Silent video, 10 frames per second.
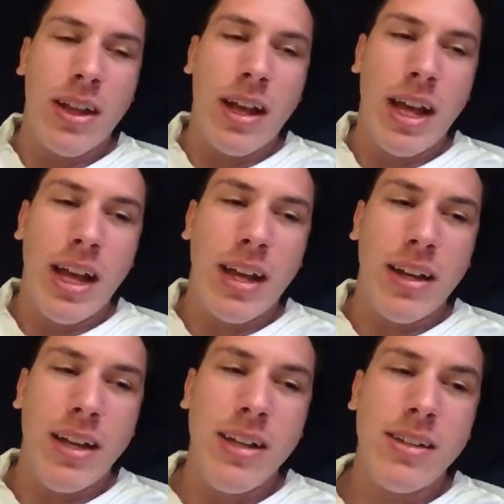
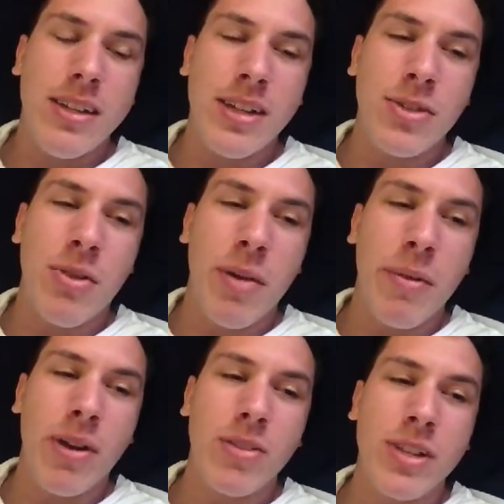and he'd see his
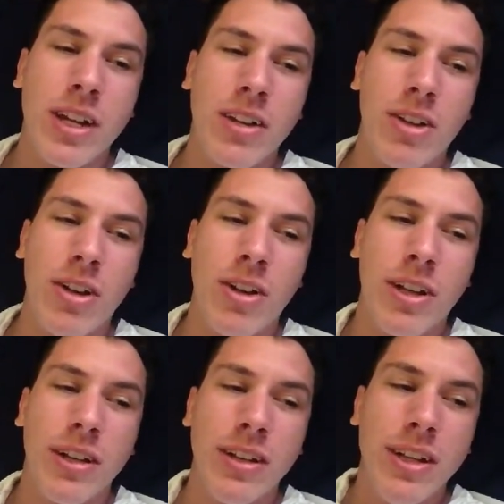grandparents getting along,
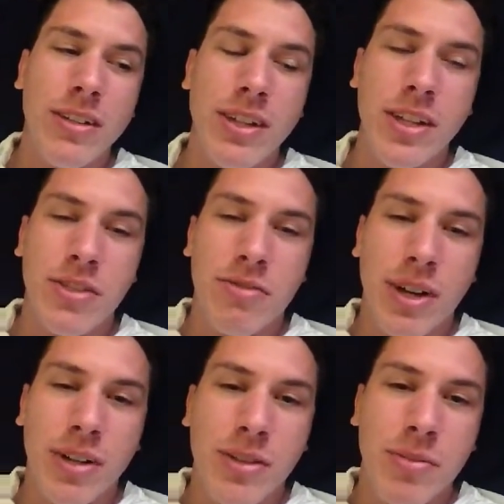and he'd see his
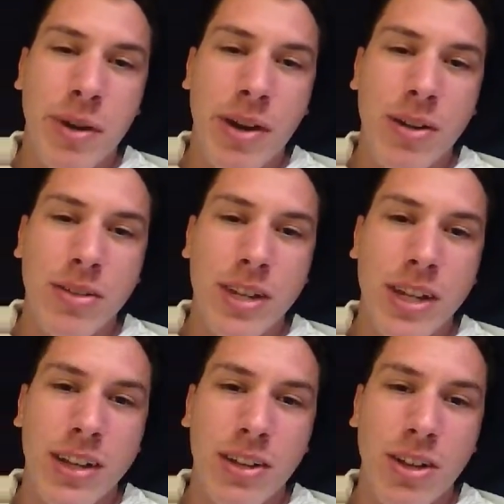friends' parents
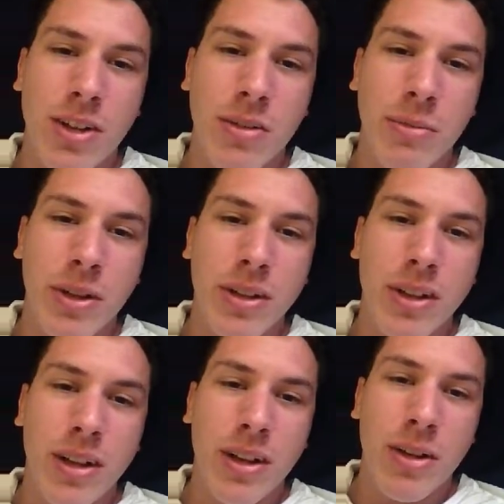getting along, but
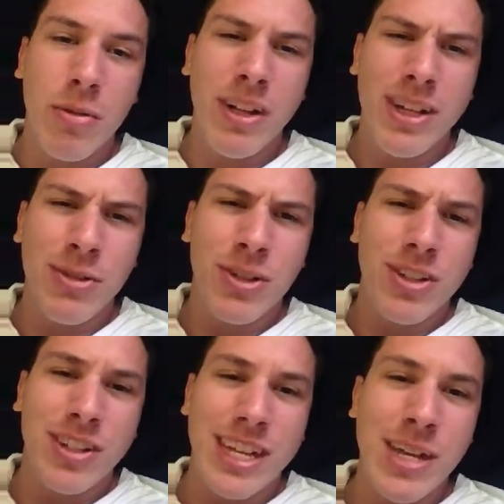really it was
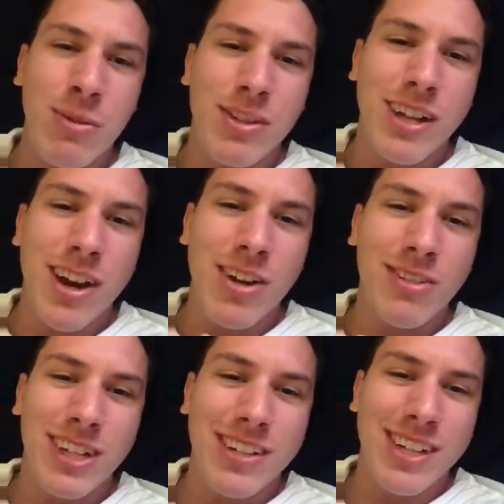just because he was there,
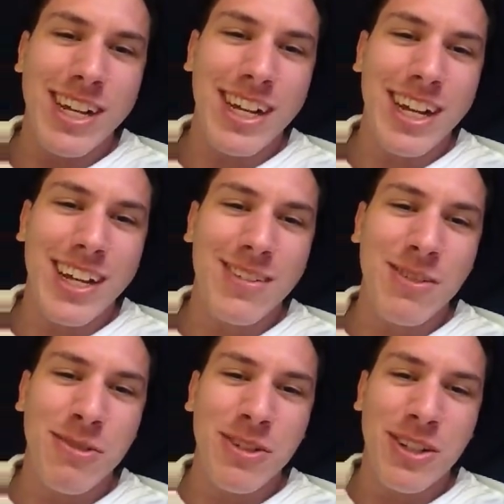like because they had a guest over.